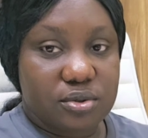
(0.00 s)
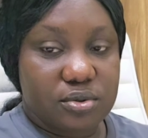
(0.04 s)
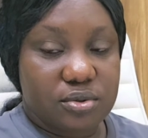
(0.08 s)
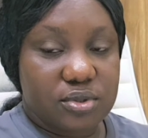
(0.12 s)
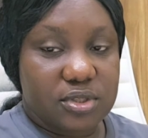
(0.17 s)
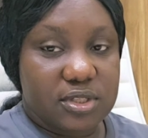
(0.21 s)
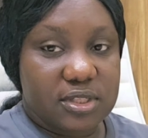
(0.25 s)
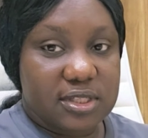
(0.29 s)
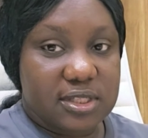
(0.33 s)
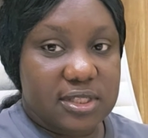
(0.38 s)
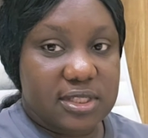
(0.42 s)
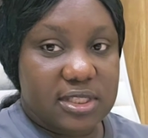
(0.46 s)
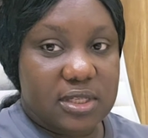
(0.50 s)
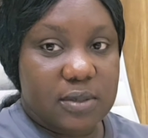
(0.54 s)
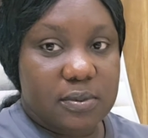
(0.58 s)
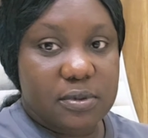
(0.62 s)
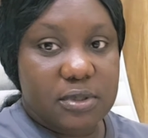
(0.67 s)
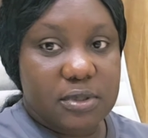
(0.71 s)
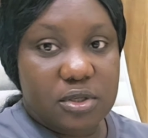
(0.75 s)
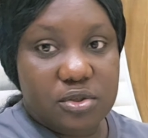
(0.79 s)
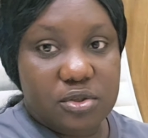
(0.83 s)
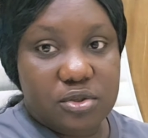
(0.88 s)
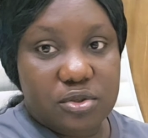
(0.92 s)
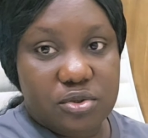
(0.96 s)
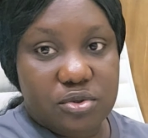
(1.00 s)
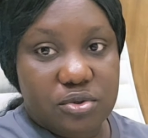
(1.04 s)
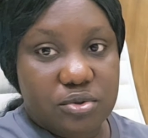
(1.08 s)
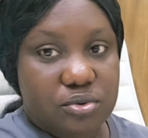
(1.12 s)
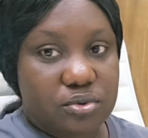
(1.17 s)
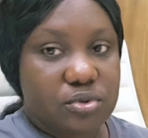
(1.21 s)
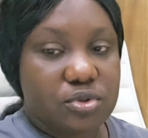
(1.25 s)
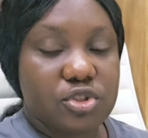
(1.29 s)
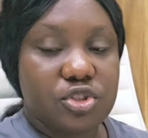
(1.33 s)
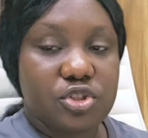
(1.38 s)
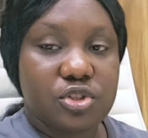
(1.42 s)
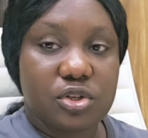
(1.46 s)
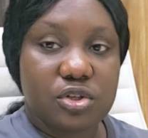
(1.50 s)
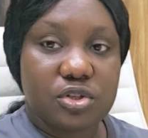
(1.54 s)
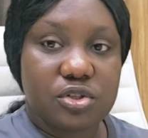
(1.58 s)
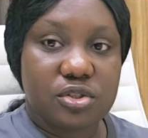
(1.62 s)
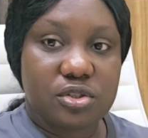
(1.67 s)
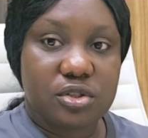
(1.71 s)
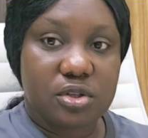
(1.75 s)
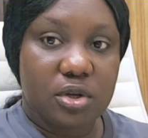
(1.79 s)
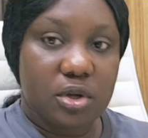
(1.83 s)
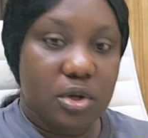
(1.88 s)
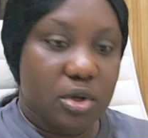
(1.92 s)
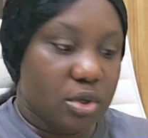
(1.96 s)
the system tells you to do, just
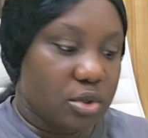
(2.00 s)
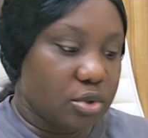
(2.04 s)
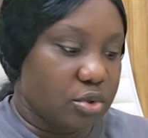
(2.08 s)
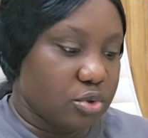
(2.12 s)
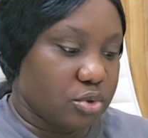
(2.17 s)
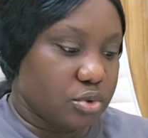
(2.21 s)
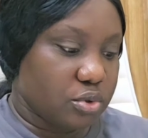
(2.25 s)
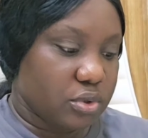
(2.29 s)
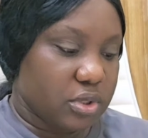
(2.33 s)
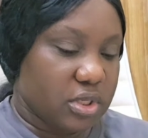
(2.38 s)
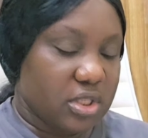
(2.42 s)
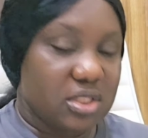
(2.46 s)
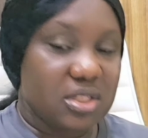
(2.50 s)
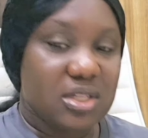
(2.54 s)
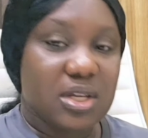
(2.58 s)
do it.